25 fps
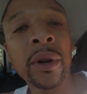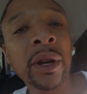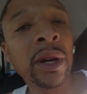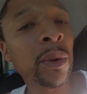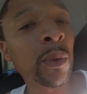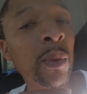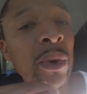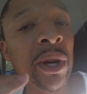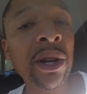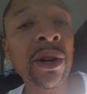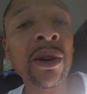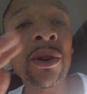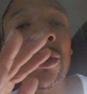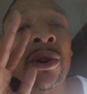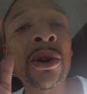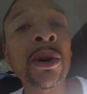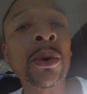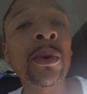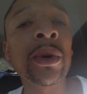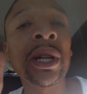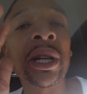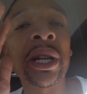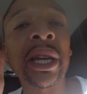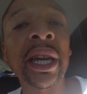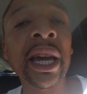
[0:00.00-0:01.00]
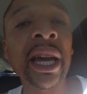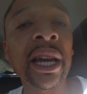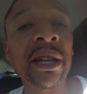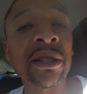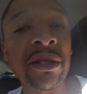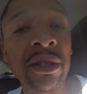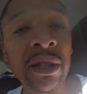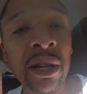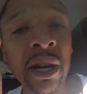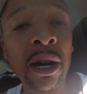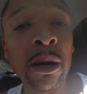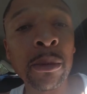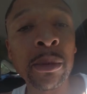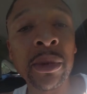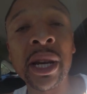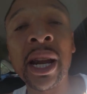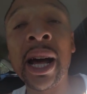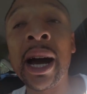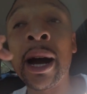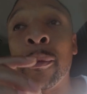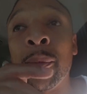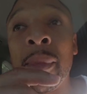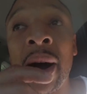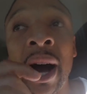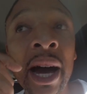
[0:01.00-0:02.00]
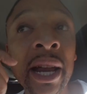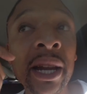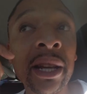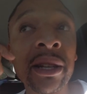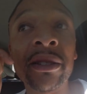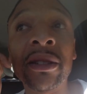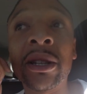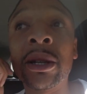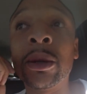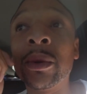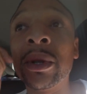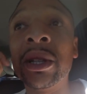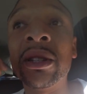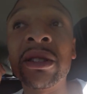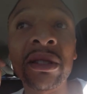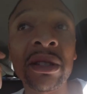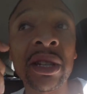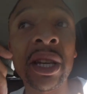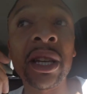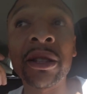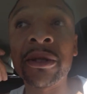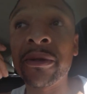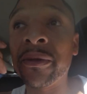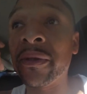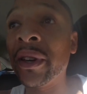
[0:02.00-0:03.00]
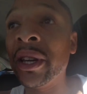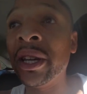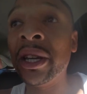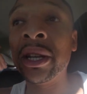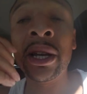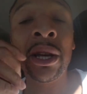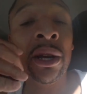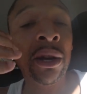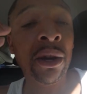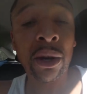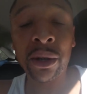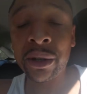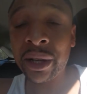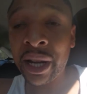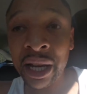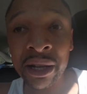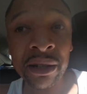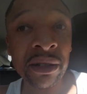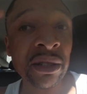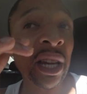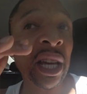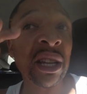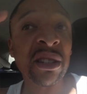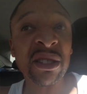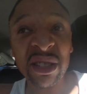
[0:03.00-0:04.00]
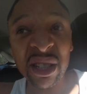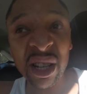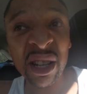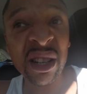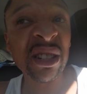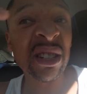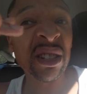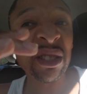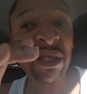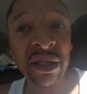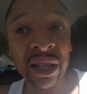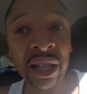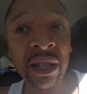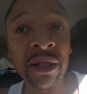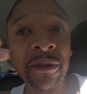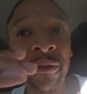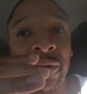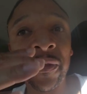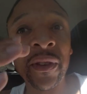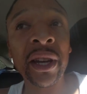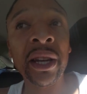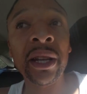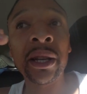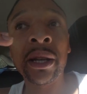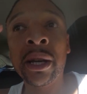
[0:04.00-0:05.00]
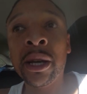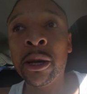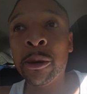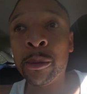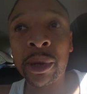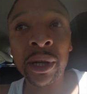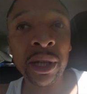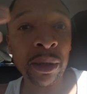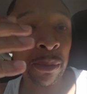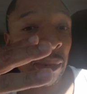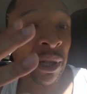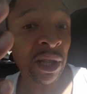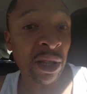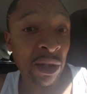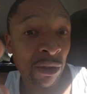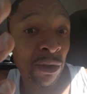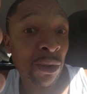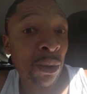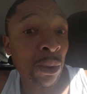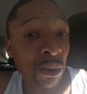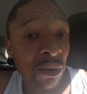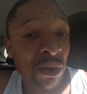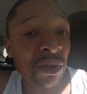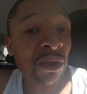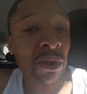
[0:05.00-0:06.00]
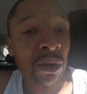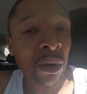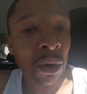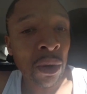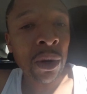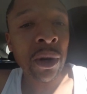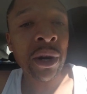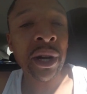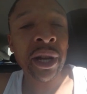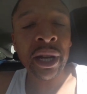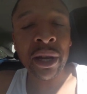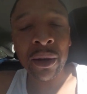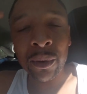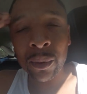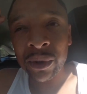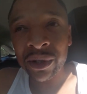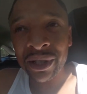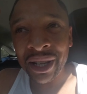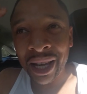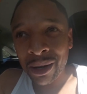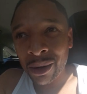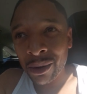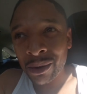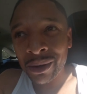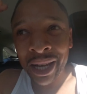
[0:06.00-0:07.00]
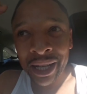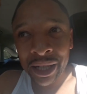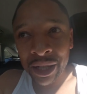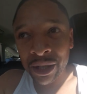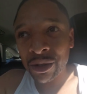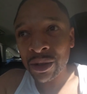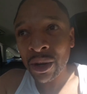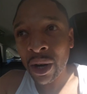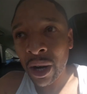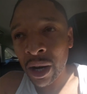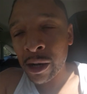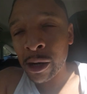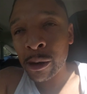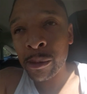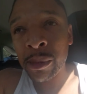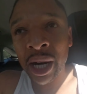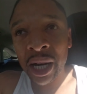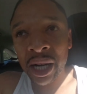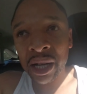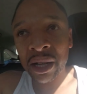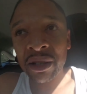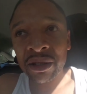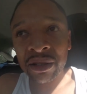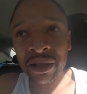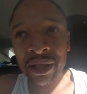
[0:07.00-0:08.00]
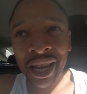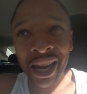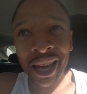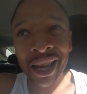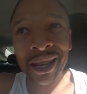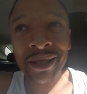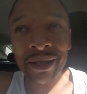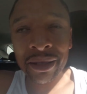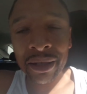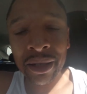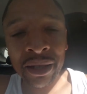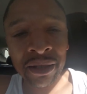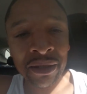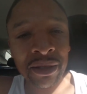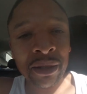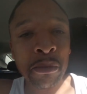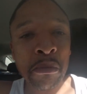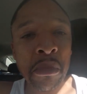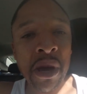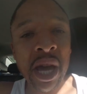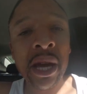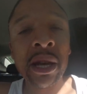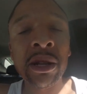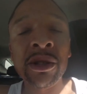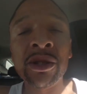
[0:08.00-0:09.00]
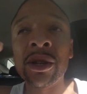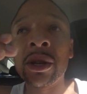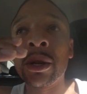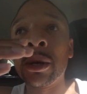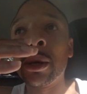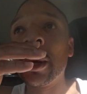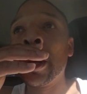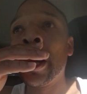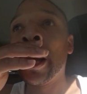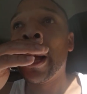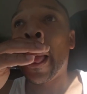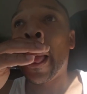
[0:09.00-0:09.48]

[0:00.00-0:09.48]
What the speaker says: And we don't know when the cancer come in our body till we 6 feet, and not necessarily 6 feet, but the true story, which I don't like to talk about it, because cancer is a major,